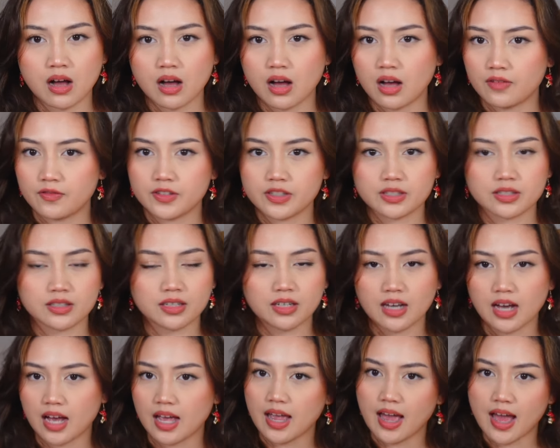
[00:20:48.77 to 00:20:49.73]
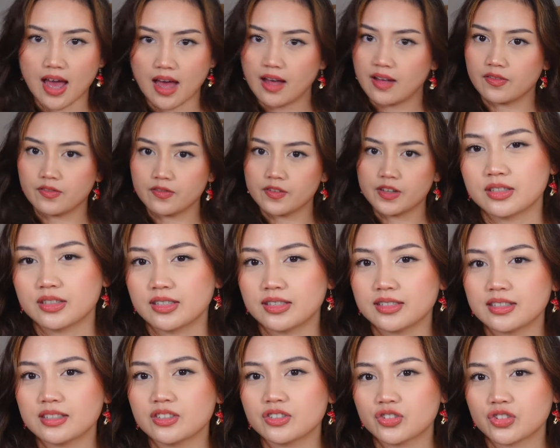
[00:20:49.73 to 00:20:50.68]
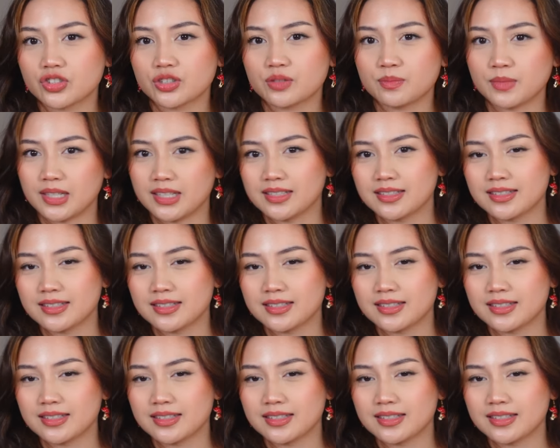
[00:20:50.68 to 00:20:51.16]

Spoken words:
Obviously, I have. This is just me